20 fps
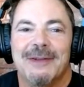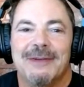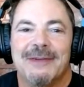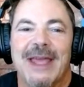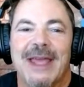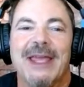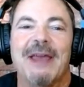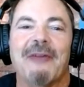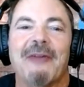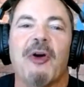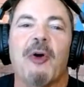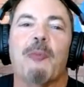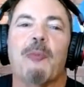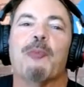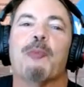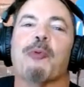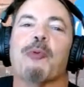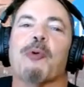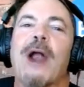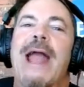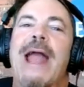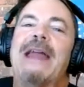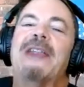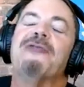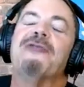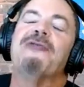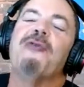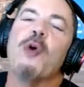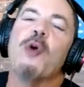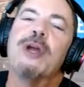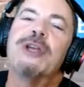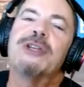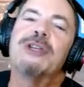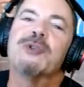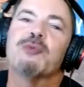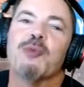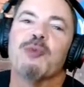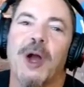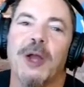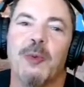Taking the brand
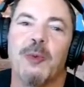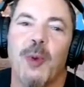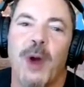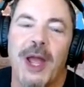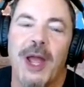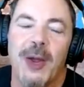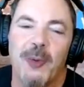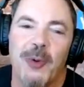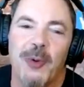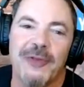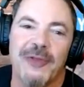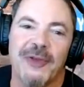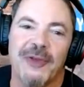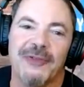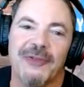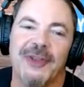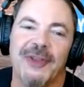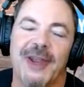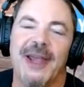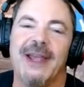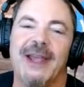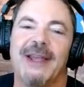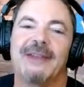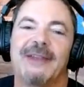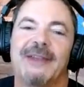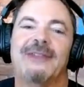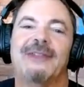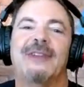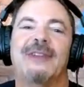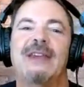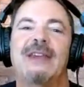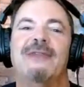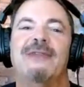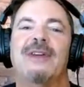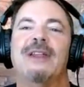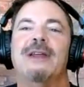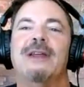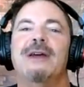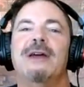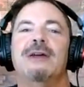voice runway with us today is
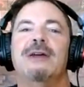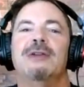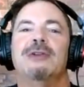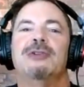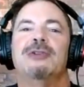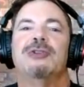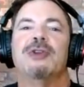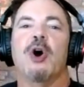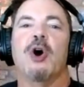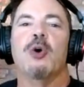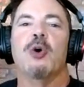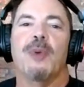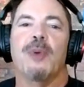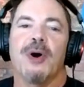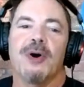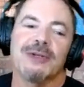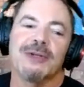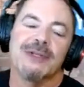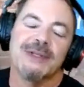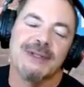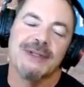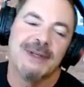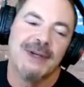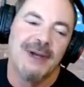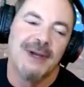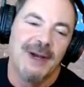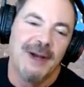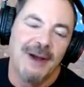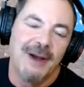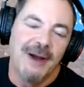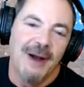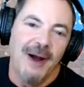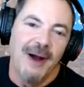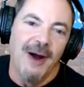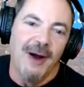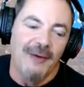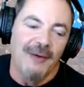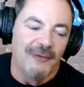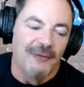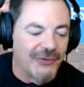Stephen Dobos
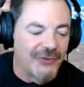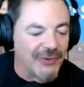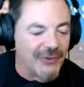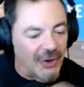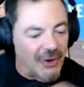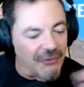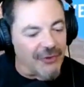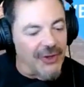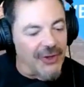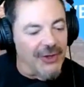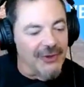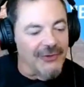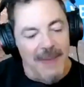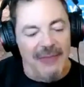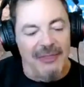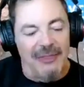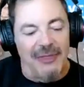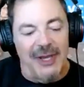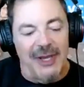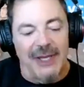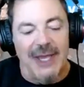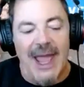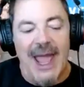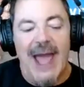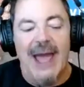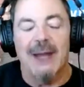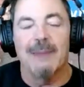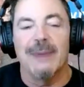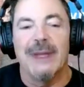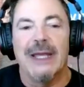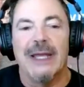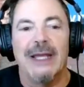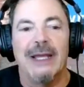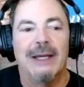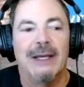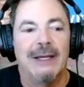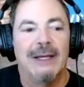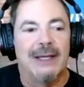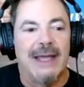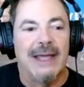of Silva Method Academy,
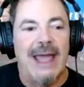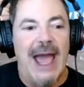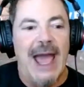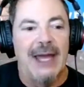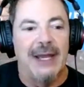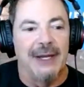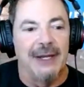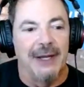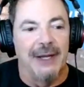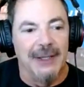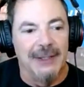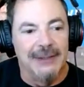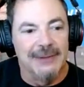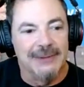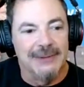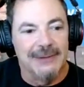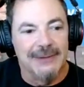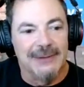Canada.